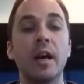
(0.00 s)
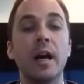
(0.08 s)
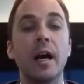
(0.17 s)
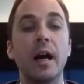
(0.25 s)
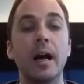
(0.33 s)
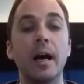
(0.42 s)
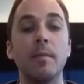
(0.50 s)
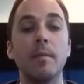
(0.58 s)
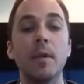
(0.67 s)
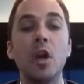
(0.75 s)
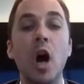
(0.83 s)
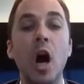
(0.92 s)

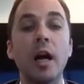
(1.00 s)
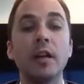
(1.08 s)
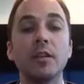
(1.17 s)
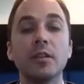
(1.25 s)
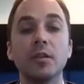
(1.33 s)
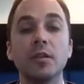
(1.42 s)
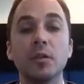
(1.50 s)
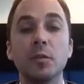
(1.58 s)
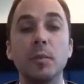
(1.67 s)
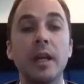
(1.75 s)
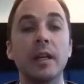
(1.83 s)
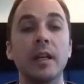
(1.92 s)
not
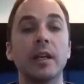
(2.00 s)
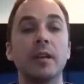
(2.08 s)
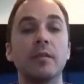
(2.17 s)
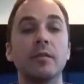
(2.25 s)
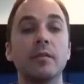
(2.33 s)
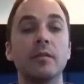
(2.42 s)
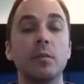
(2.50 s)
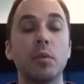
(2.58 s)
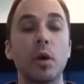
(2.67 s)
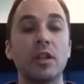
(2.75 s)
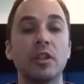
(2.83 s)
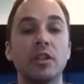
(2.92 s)
spending
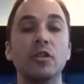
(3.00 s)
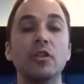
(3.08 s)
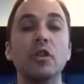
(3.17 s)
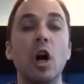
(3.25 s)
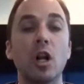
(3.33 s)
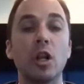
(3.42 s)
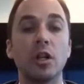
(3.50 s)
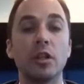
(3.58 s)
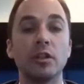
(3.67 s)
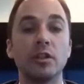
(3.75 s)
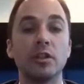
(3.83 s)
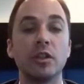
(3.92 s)
precious
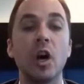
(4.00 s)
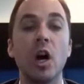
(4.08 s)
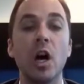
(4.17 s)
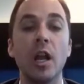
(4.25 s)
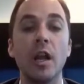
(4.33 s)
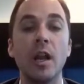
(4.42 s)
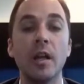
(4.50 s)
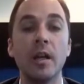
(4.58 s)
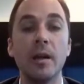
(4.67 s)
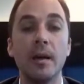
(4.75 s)
dollars on